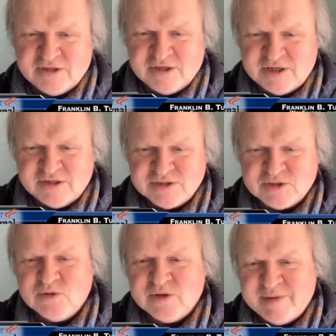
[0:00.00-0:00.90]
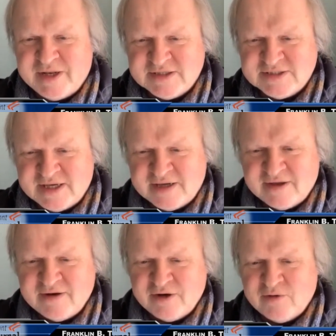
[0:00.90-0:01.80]
in the in the school committee saying
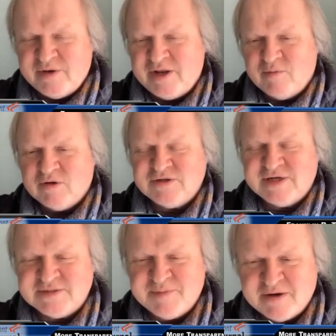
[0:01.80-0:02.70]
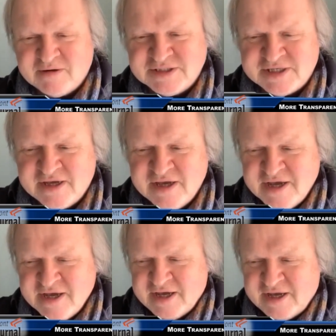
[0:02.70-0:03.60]
that you know we need more transparency
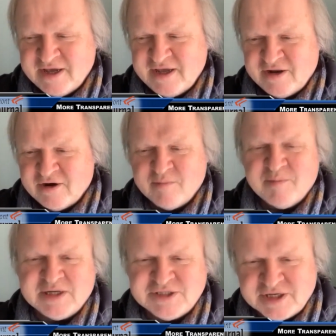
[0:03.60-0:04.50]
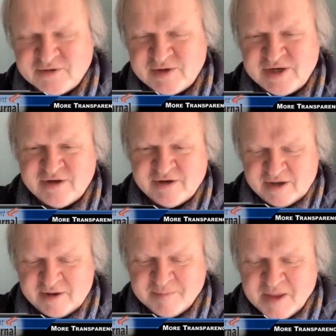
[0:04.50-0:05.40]
in, in our budget. We need
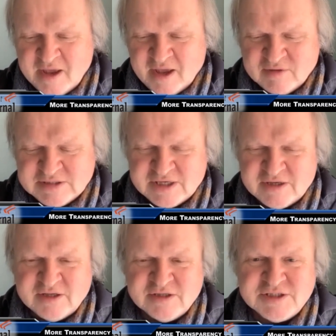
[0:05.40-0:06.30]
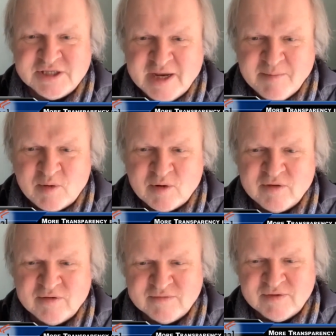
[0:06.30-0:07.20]
um, and we say in the select board
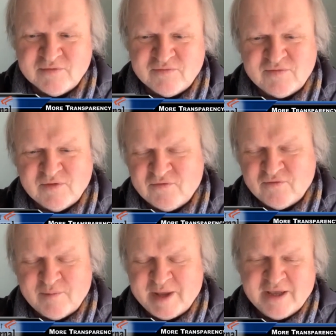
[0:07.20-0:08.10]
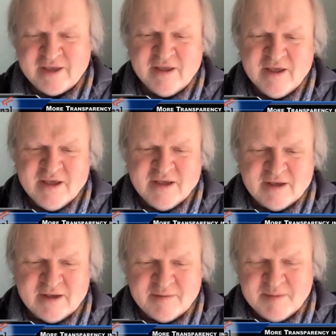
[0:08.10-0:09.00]
who who who are making
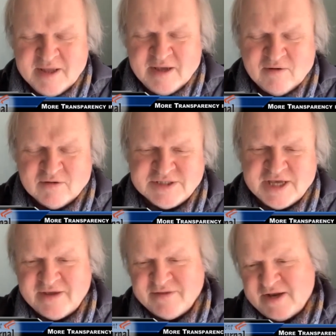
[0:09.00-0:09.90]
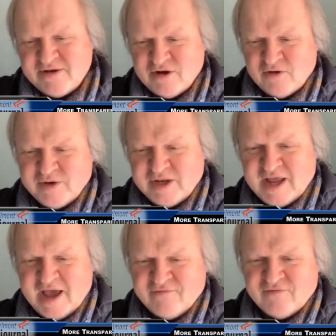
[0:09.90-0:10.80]
um, who are saying that you know we need
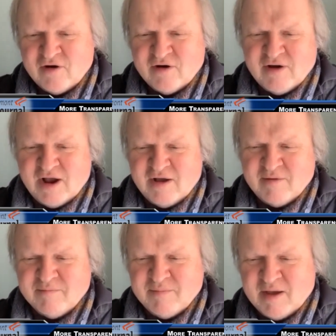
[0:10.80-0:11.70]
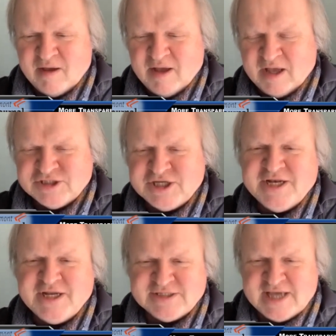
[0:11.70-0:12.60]
to have our um, uh,
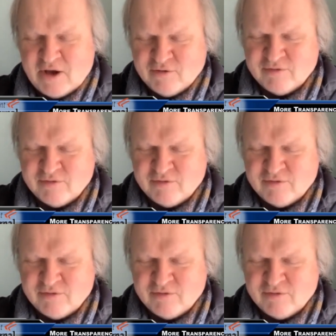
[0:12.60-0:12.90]
agendas out